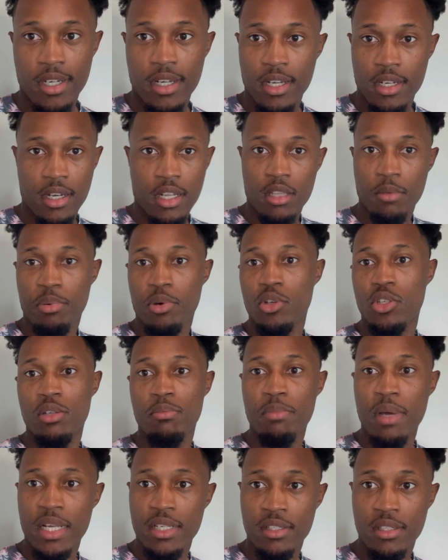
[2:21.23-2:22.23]
another person
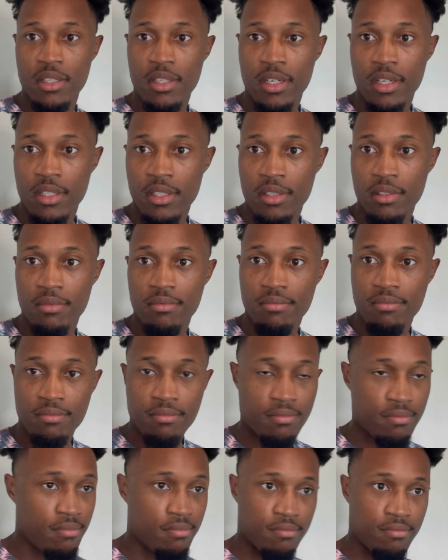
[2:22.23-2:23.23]
bites the dust.
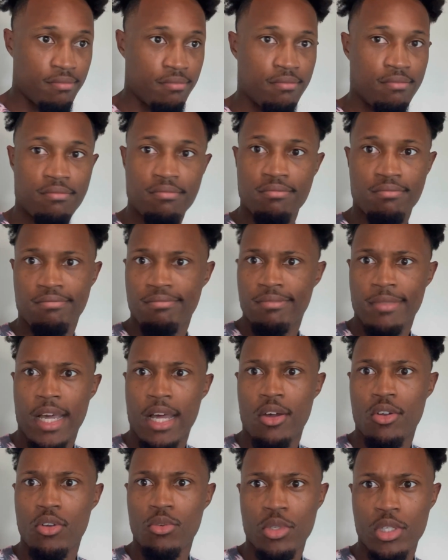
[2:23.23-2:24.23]
I
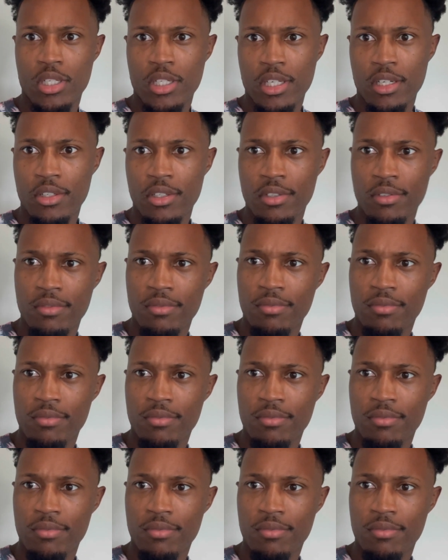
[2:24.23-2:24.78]
don't know what to tell you.